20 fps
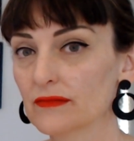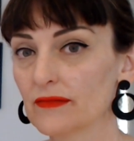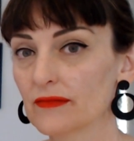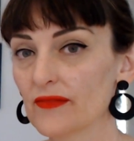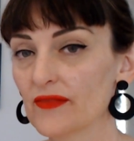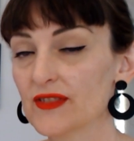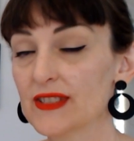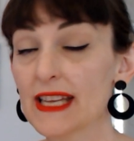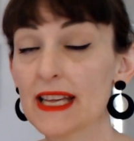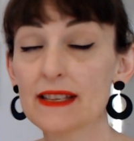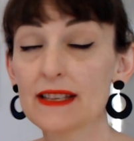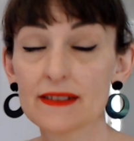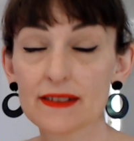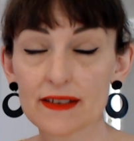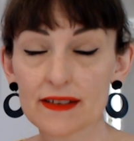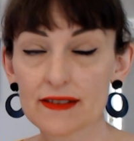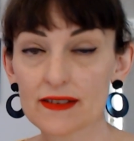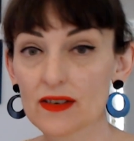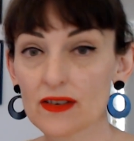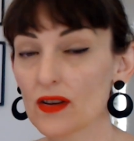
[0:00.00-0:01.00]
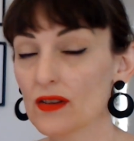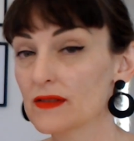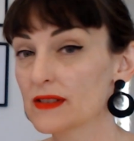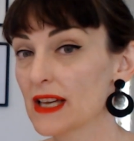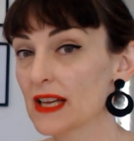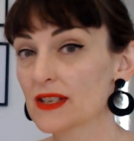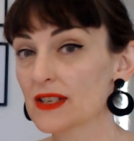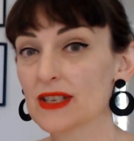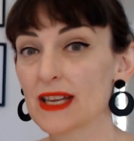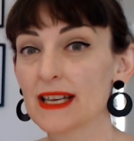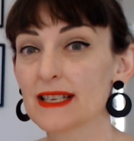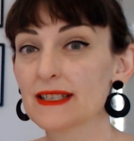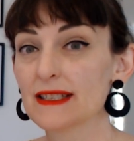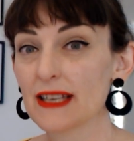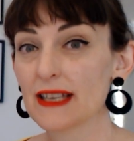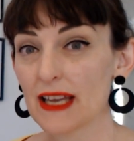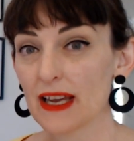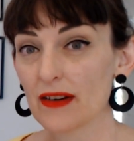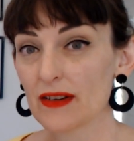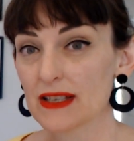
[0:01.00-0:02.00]
senses, you know, touch, taste,
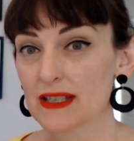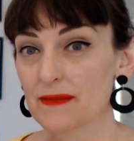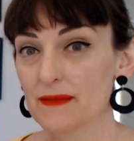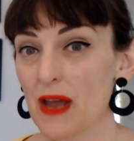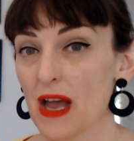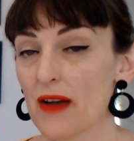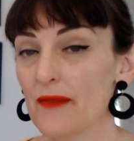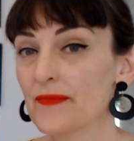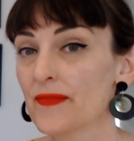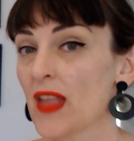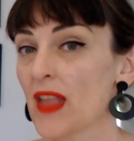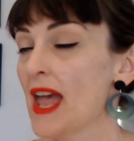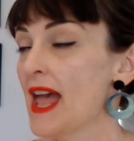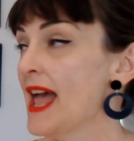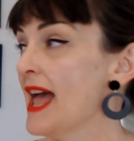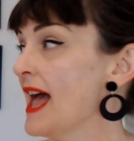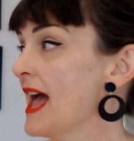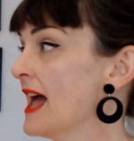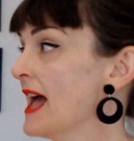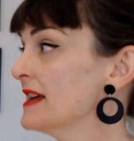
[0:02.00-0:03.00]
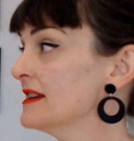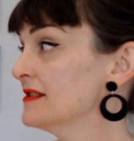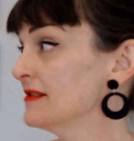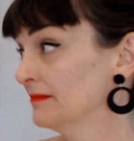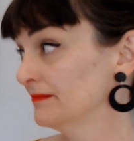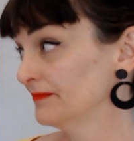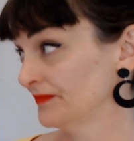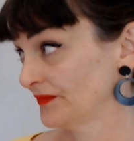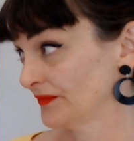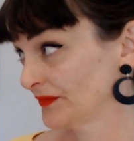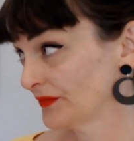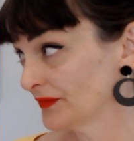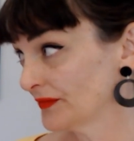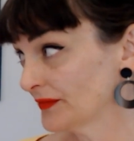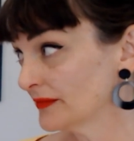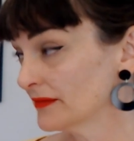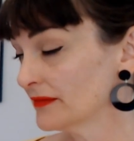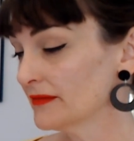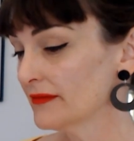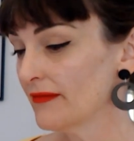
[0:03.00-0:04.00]
see, hear and smell, and
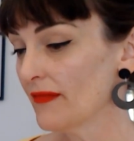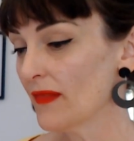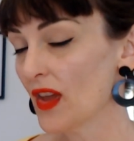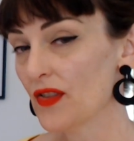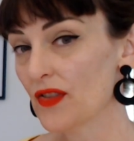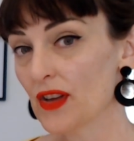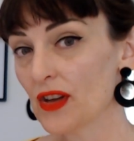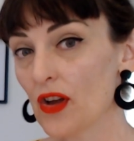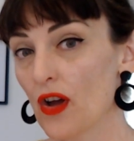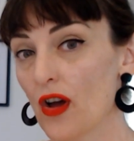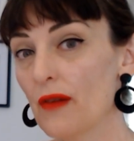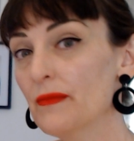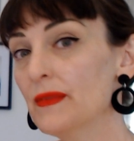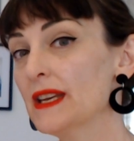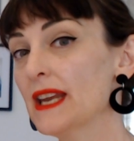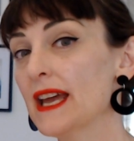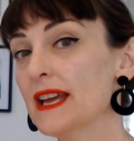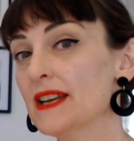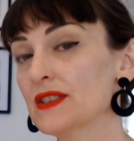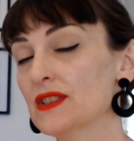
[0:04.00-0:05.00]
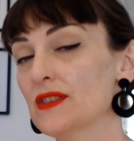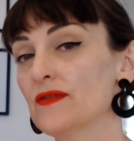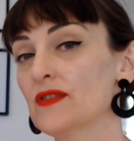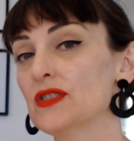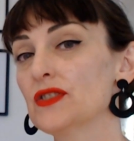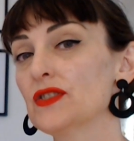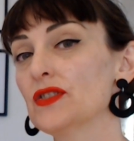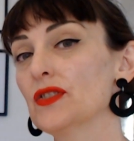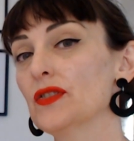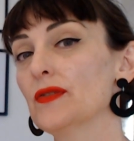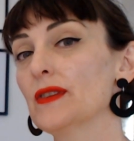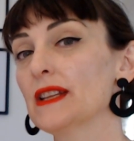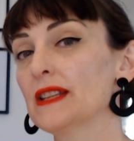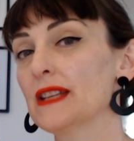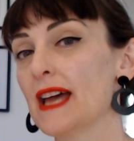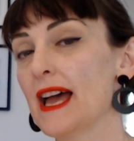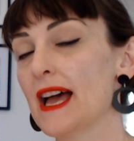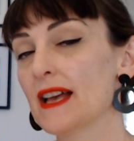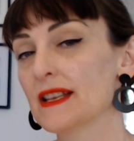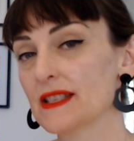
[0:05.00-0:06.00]
the combination of the two in the
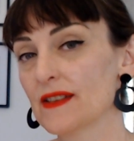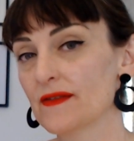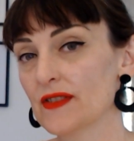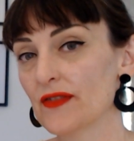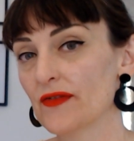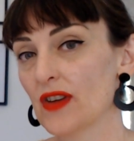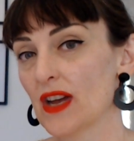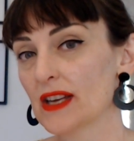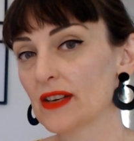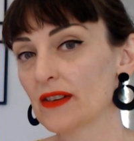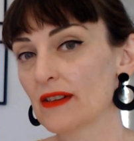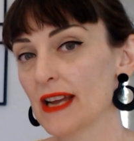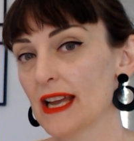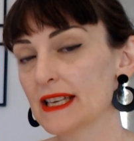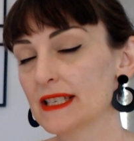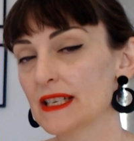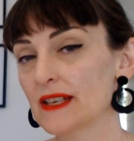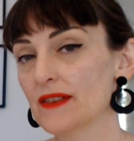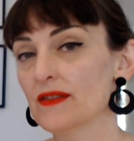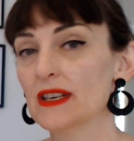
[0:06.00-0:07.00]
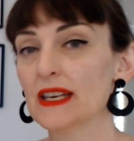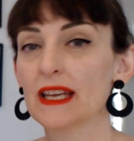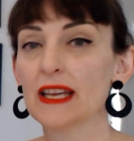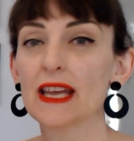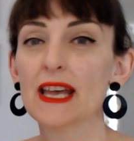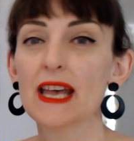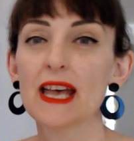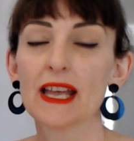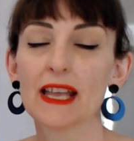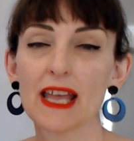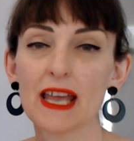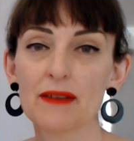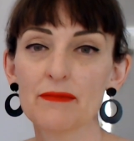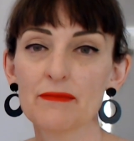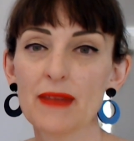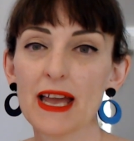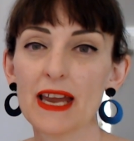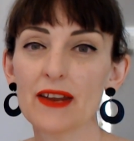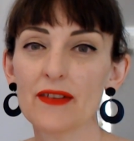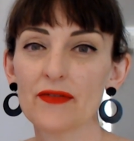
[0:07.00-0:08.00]
house of divine creativity can
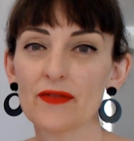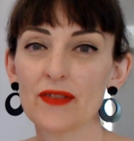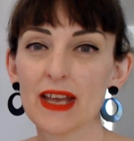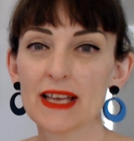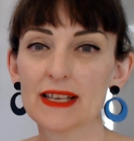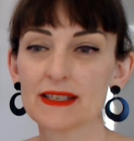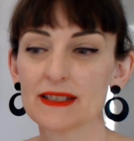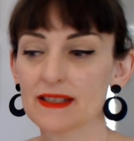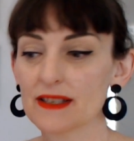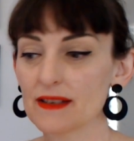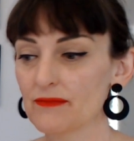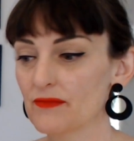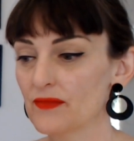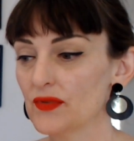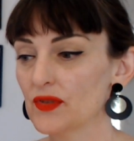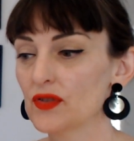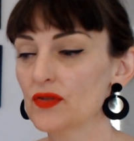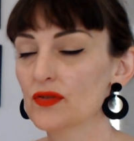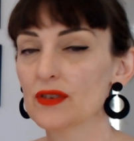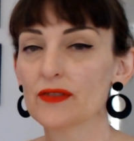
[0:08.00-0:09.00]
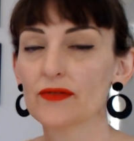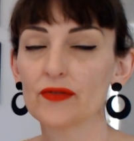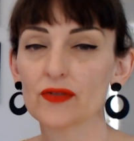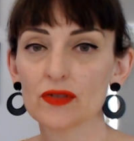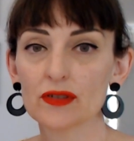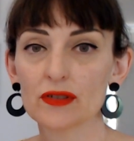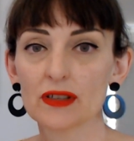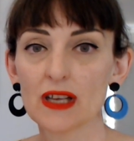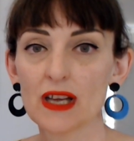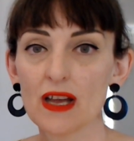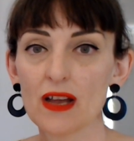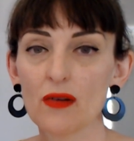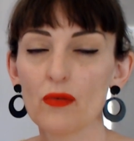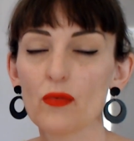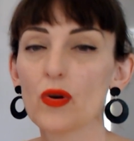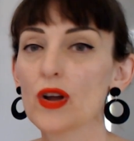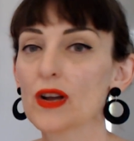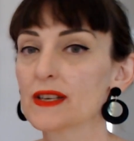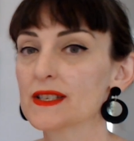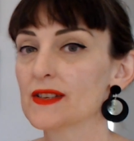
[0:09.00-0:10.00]
manifest some beautiful
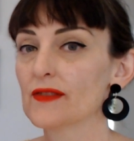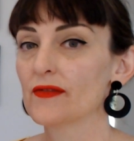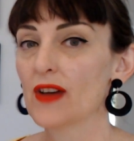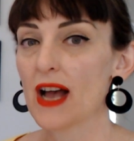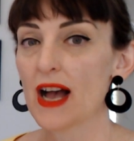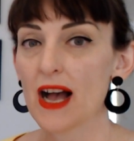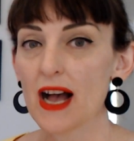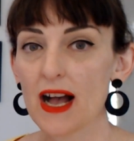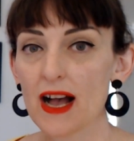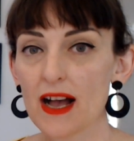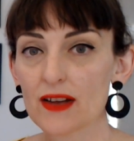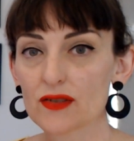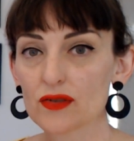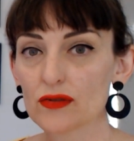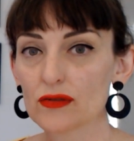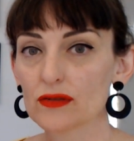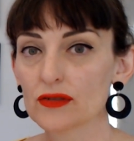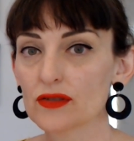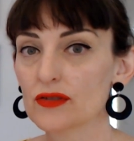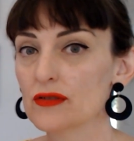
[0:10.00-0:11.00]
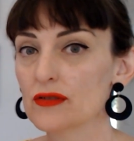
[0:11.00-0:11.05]
works of art or